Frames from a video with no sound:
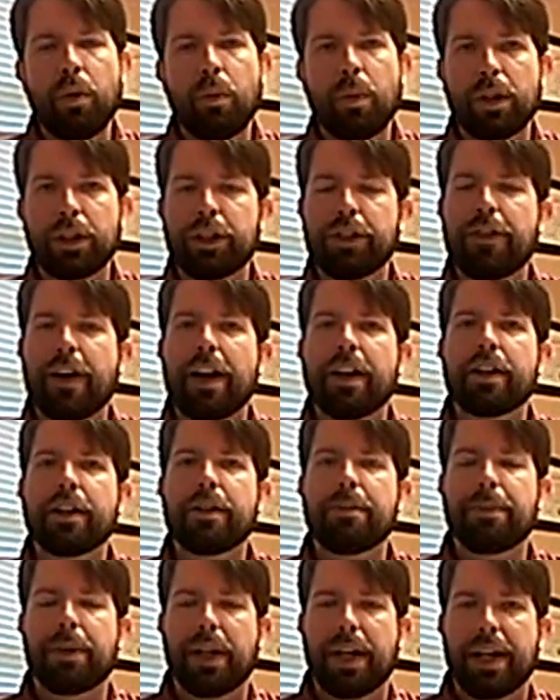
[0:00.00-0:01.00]
Once you file a
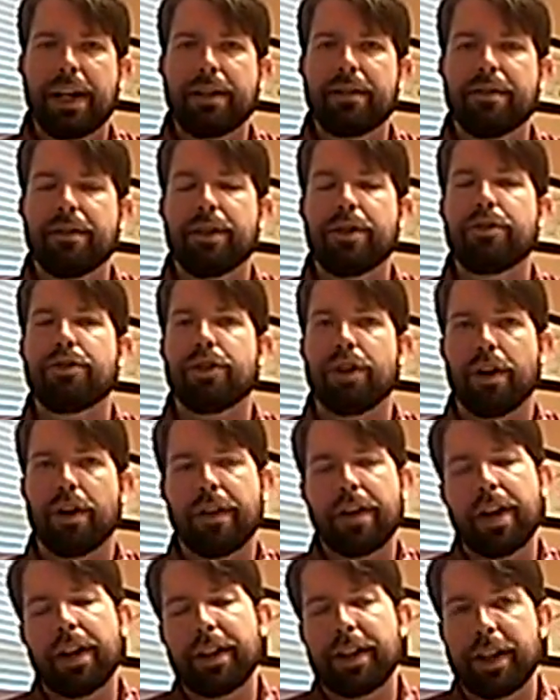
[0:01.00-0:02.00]
complaint, you
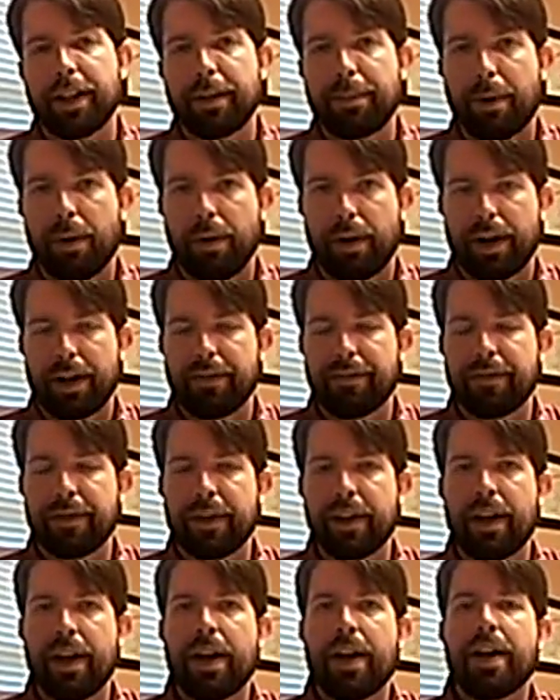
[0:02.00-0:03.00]
serve it on the other party.
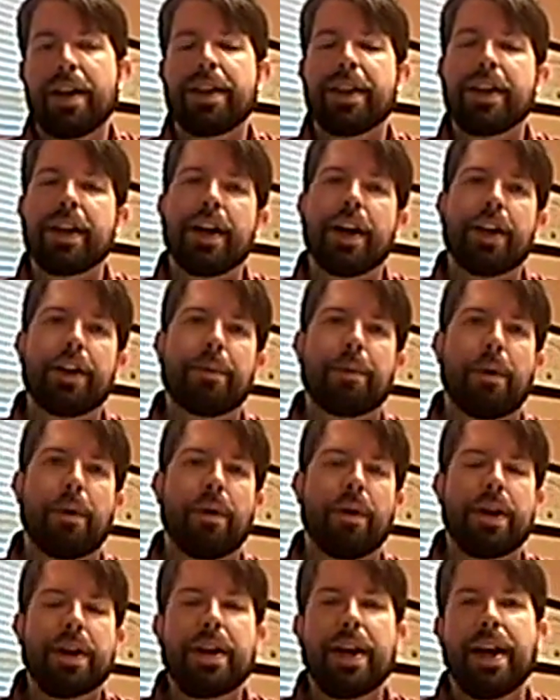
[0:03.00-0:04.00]
The other
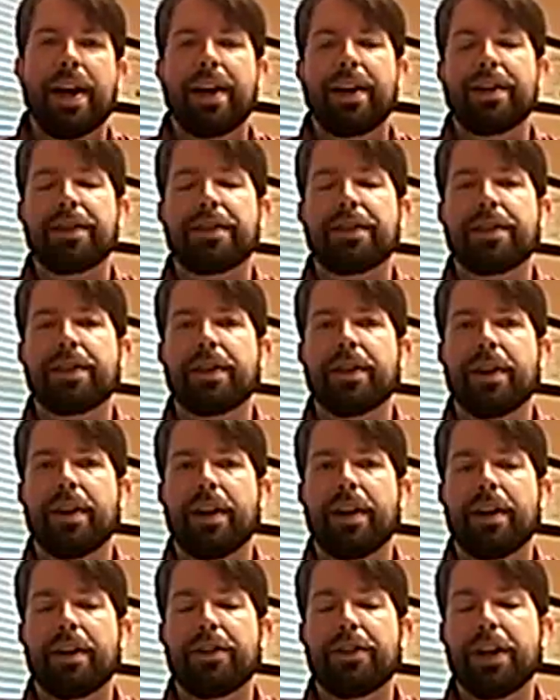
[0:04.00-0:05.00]
party has
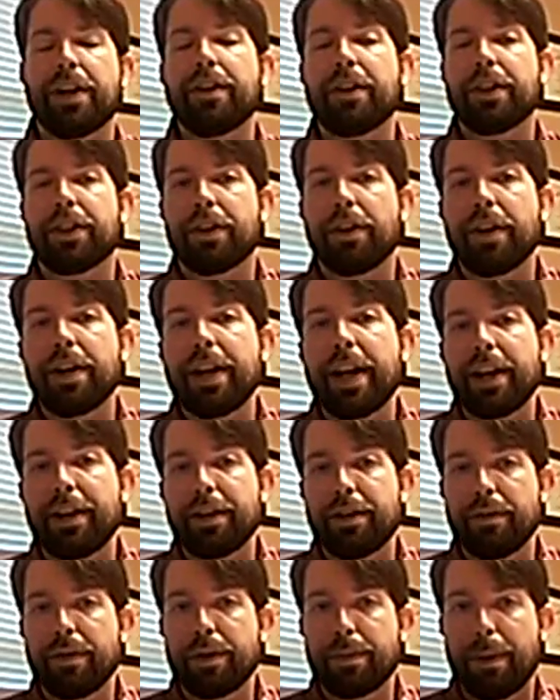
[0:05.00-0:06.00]
generally 30
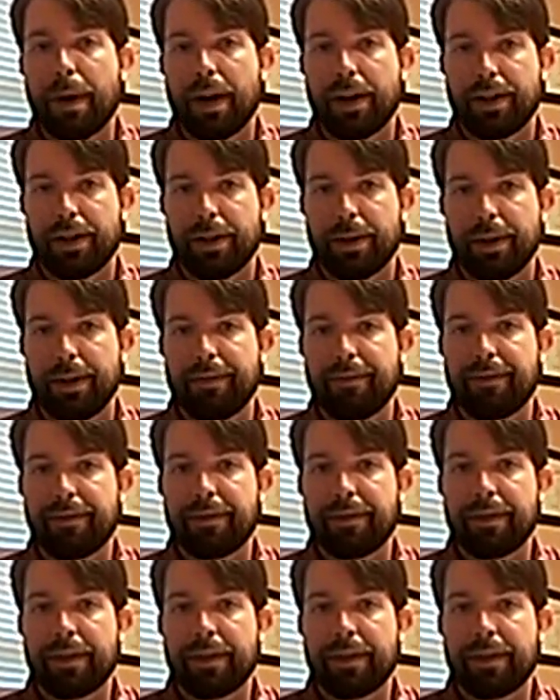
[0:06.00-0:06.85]
days to respond to it.